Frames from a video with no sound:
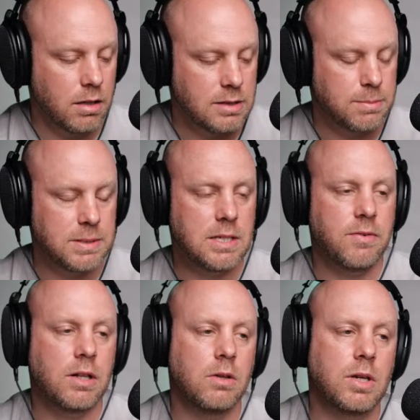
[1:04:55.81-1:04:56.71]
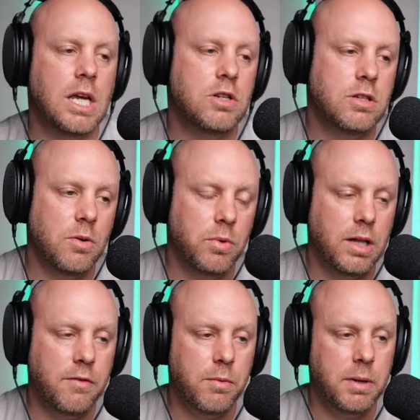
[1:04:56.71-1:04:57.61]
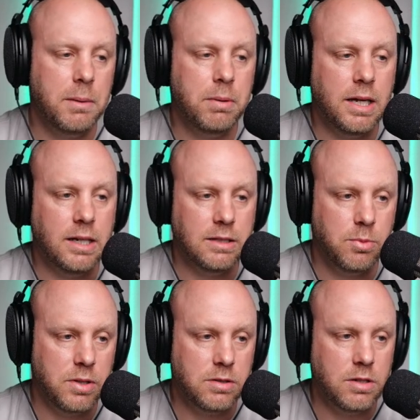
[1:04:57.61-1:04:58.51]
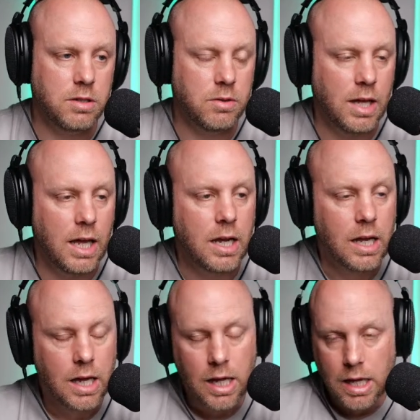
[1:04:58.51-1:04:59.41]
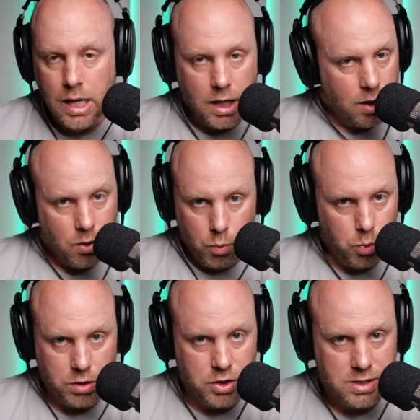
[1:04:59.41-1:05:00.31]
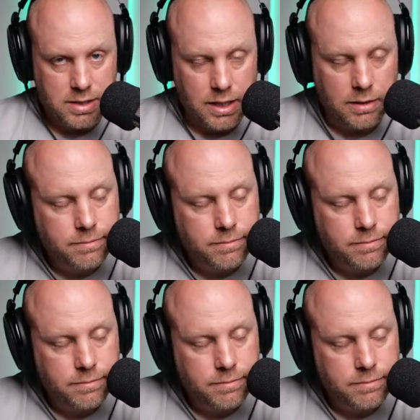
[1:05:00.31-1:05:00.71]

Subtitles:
specific location, and will everybody play nice with us to do that? We'll just see.